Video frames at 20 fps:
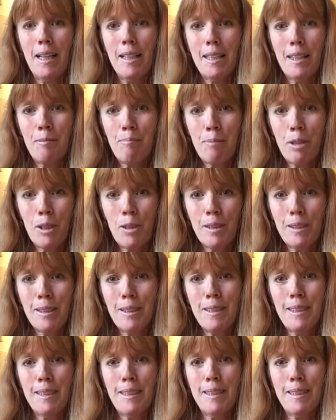The
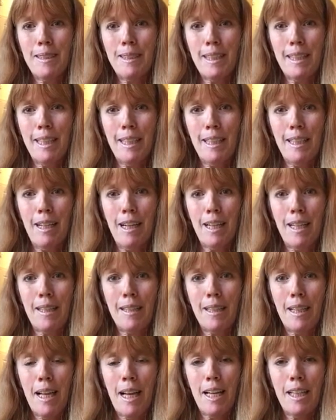person at the
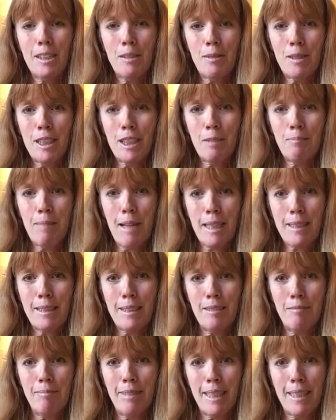DNI has
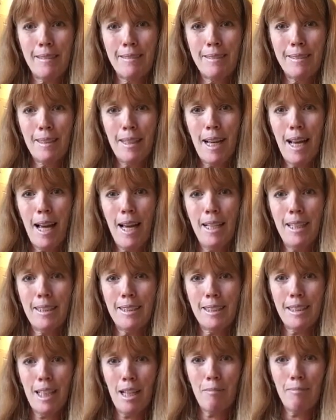respected me and
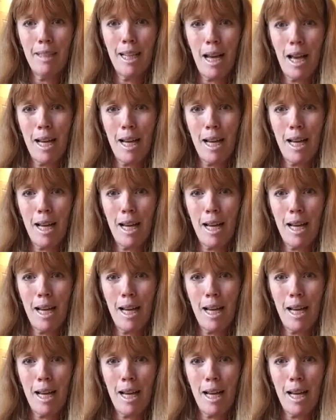has let me